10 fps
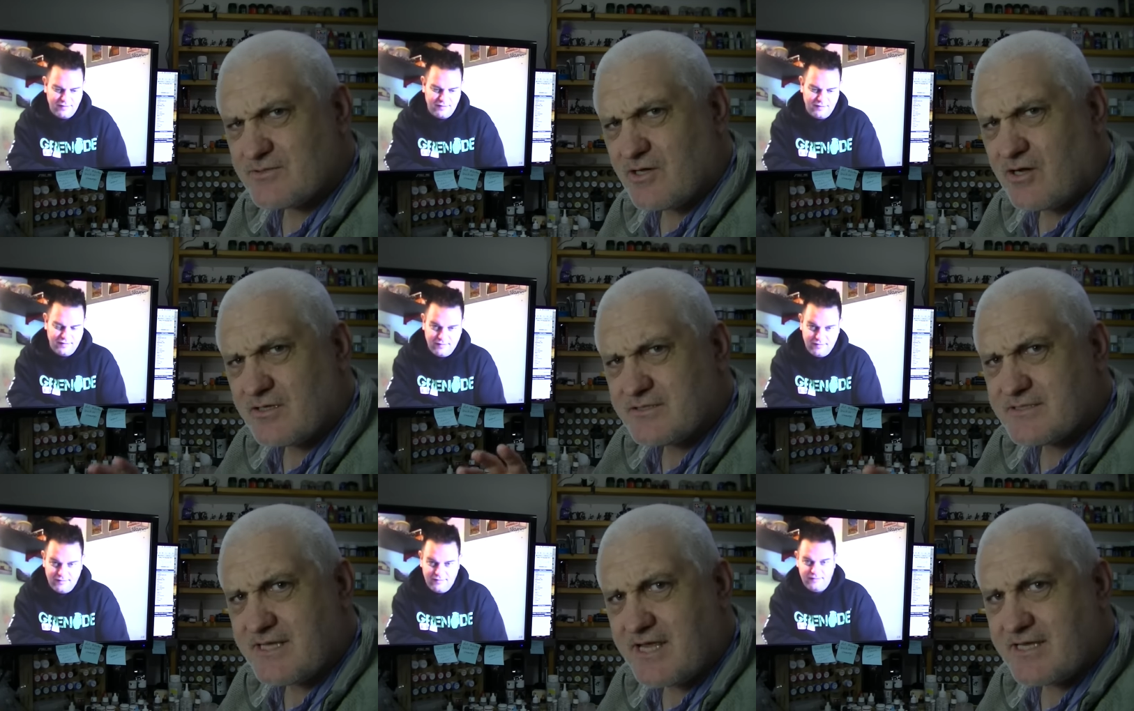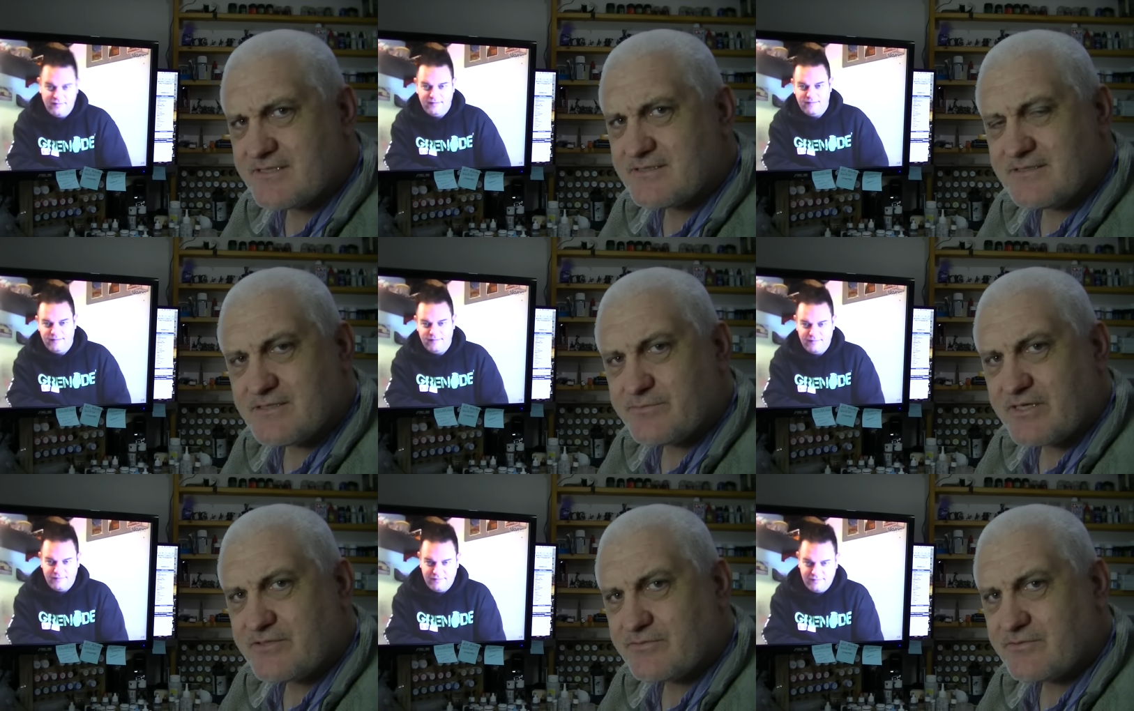Speaker 1: darkened stairs to the
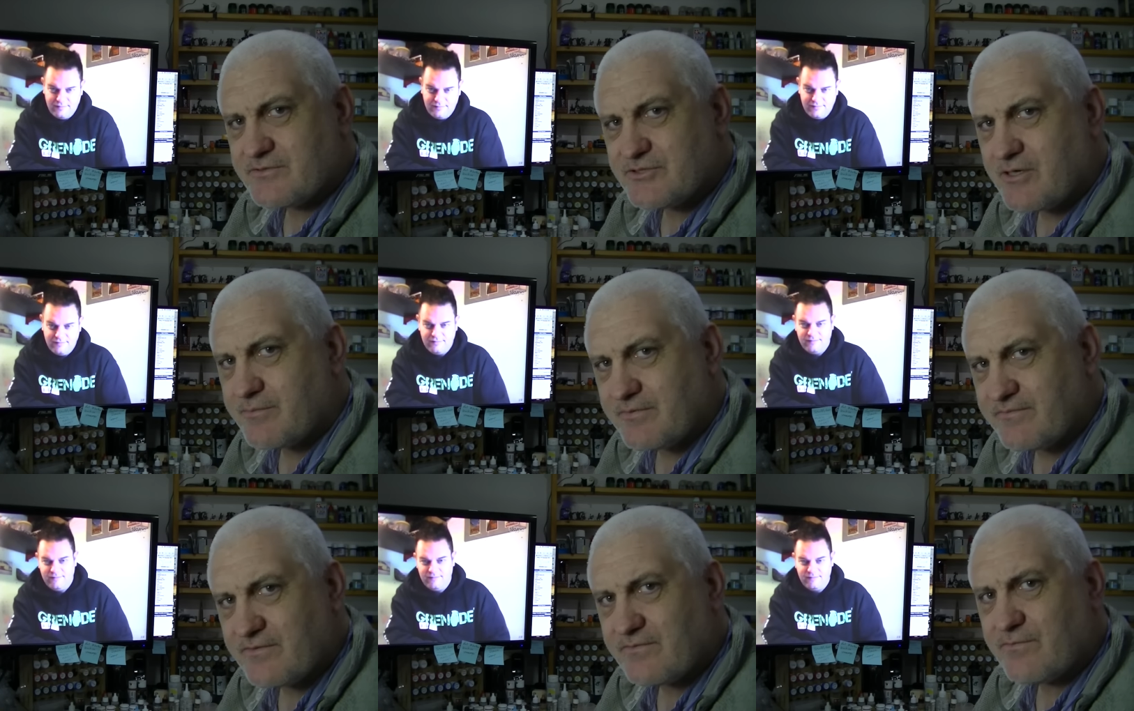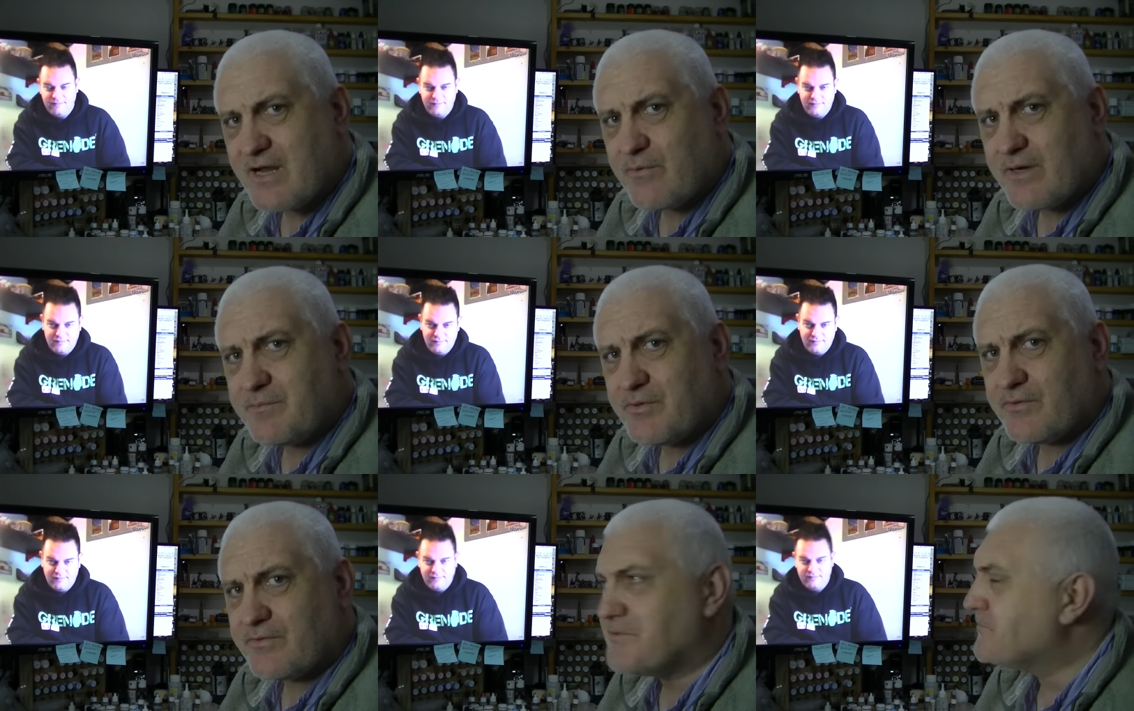special shop, but full of railway
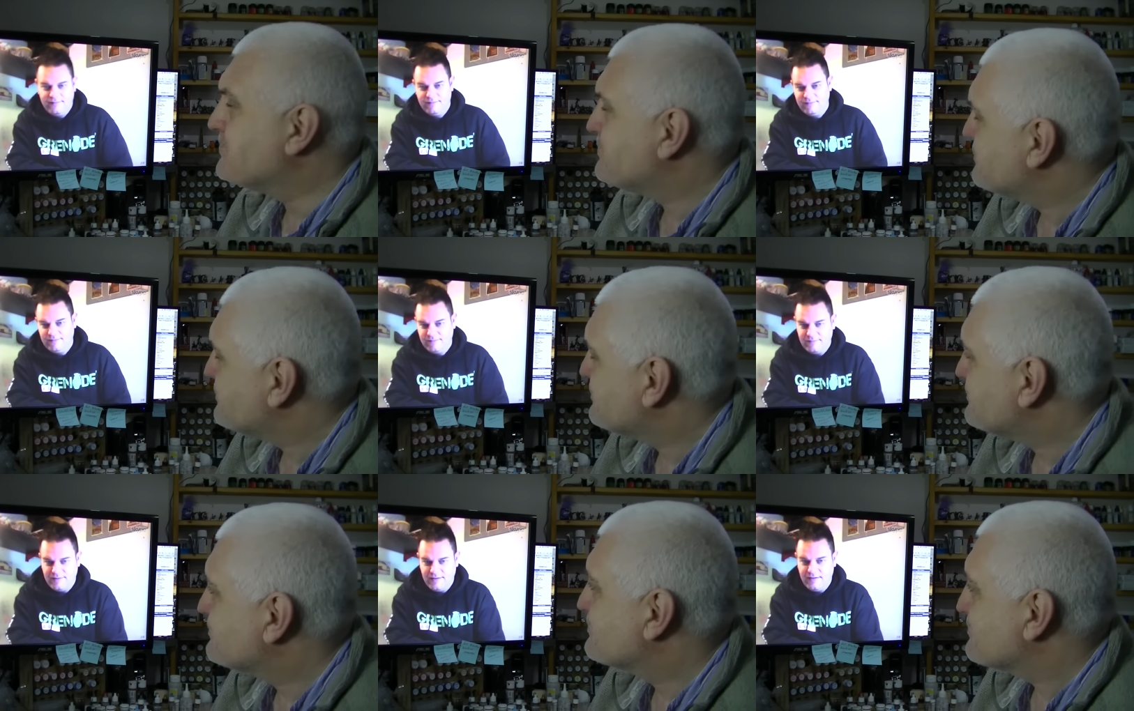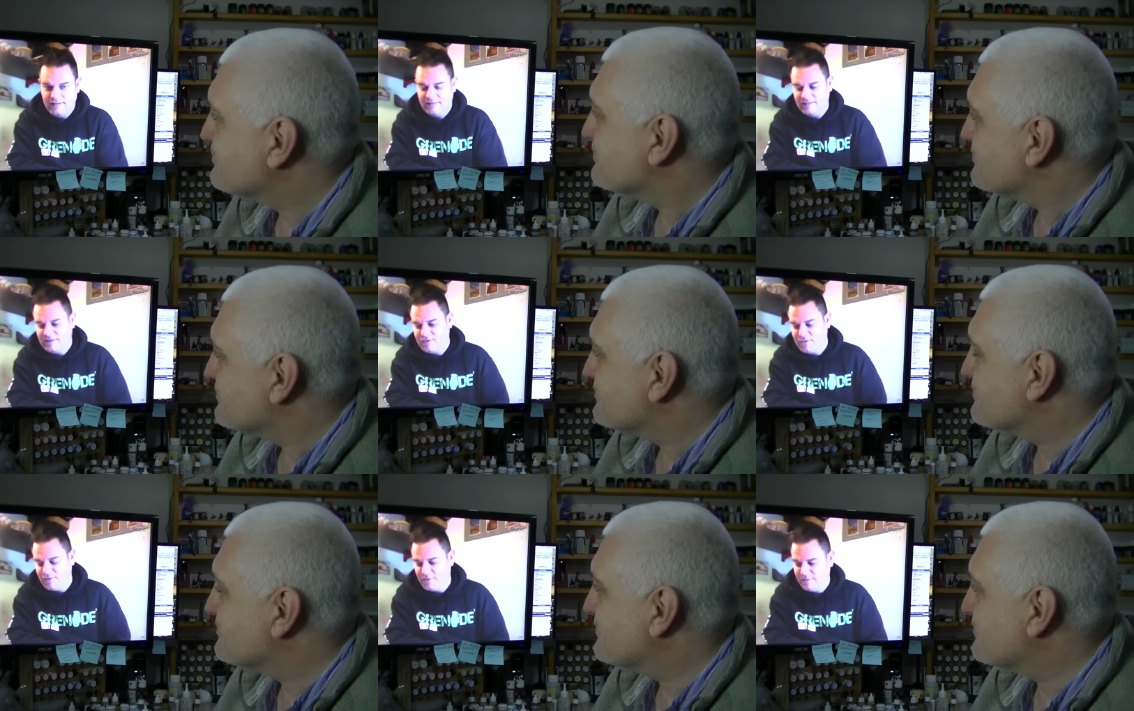porn.
Speaker 2: That's
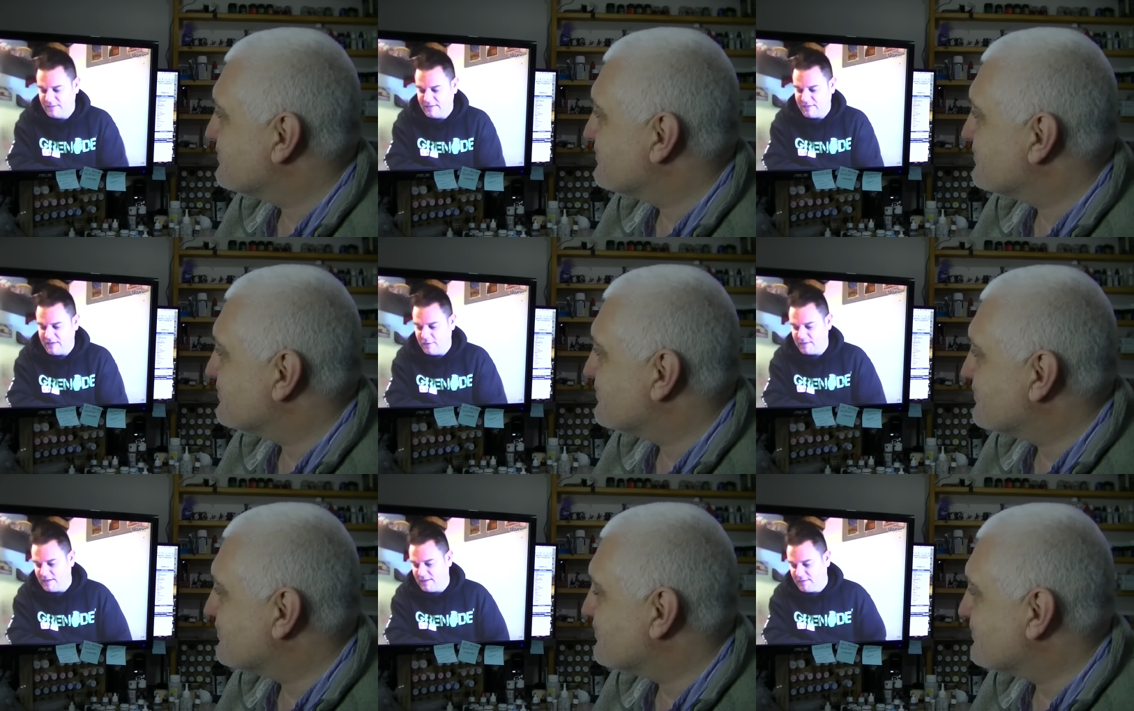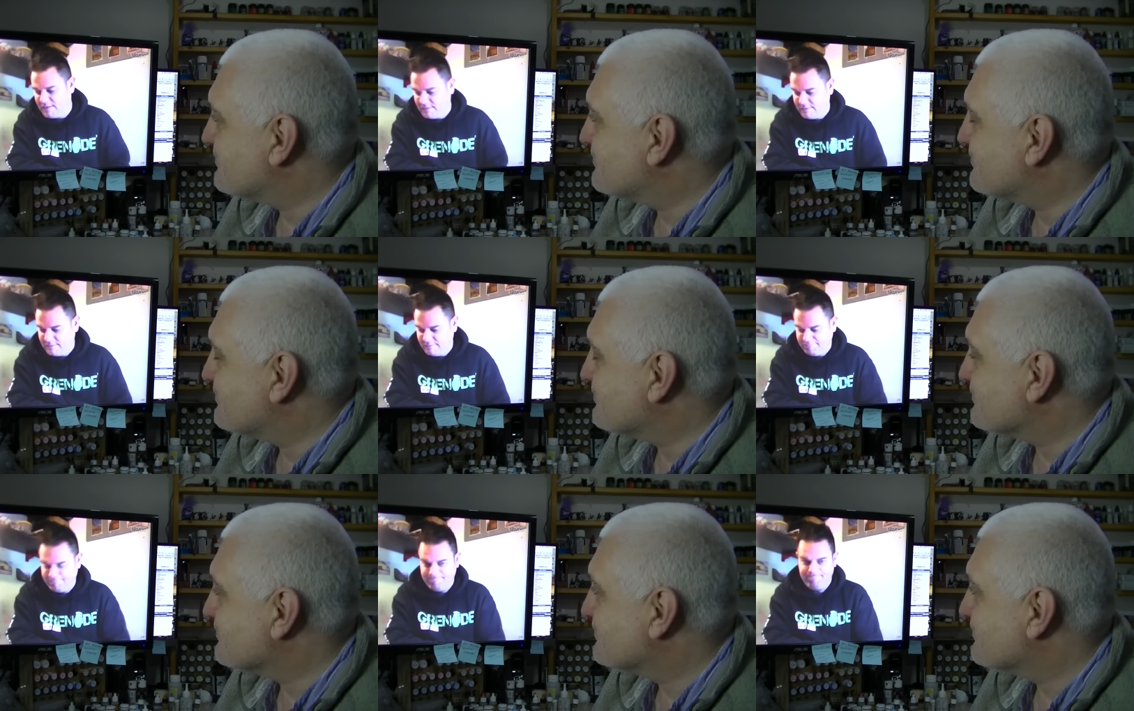true. That's the old days.
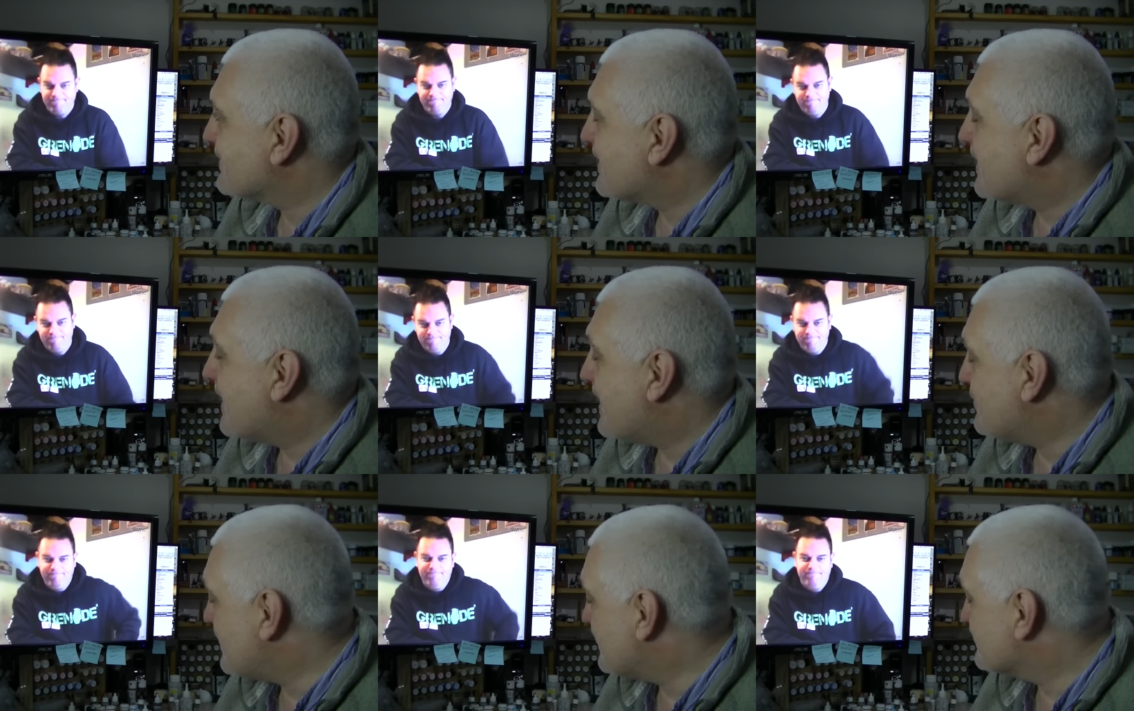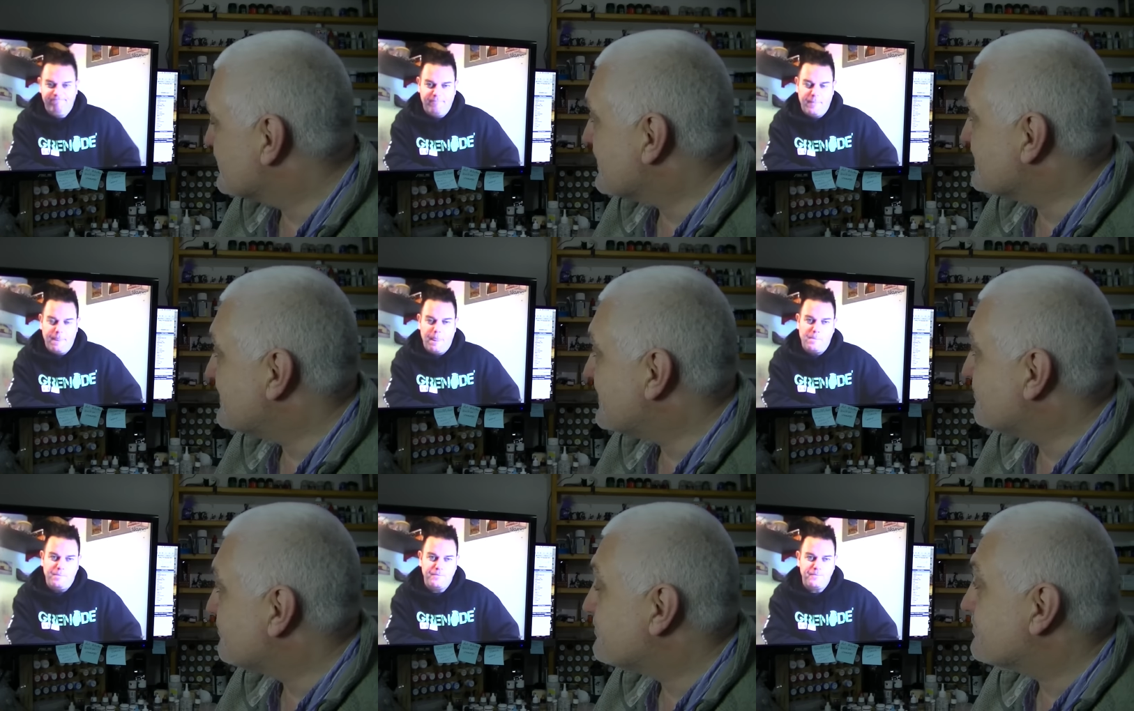
Speaker 1: Anyway, so that's it
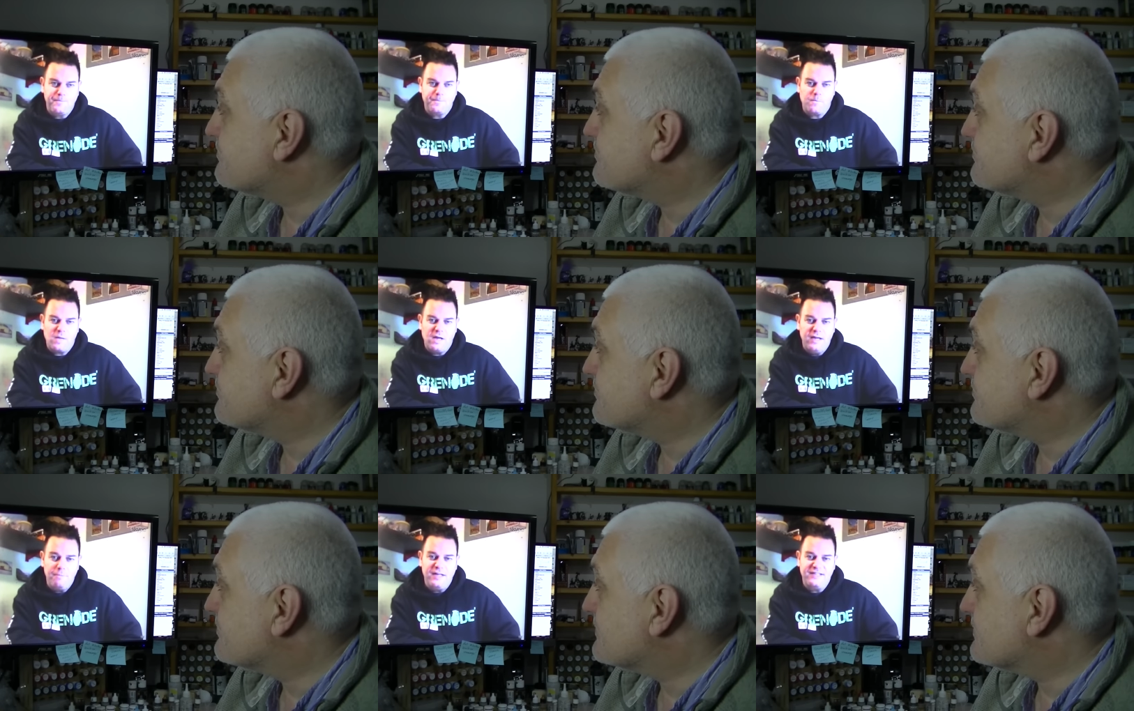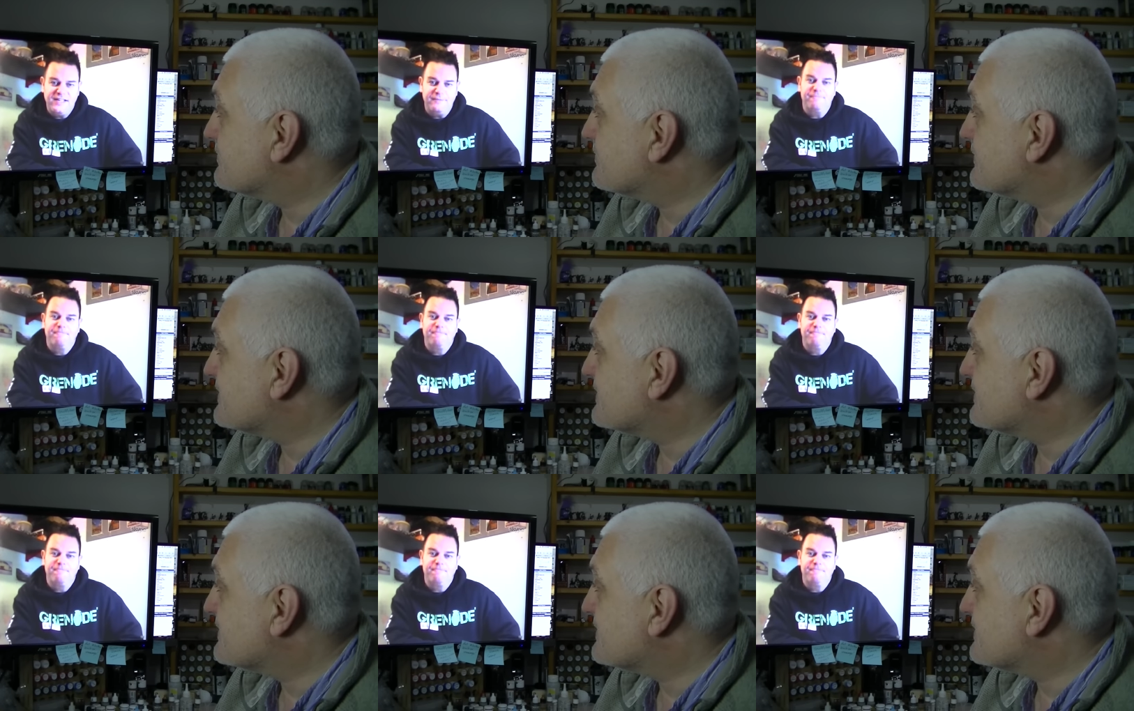then.
Speaker 2: Yeah, that's it.